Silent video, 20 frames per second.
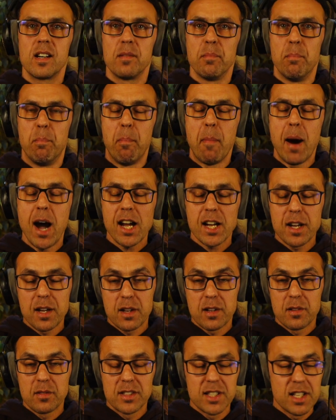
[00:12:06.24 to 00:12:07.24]

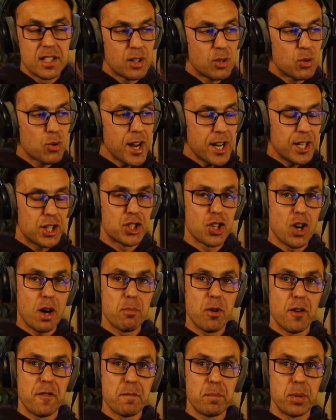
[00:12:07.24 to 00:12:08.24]
Marc did a great
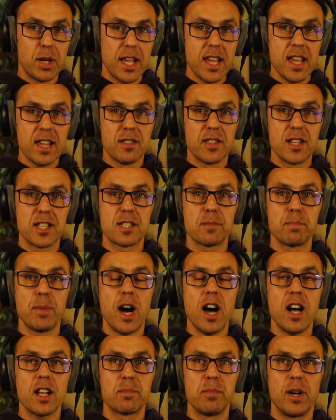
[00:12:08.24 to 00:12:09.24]
job of playing this part,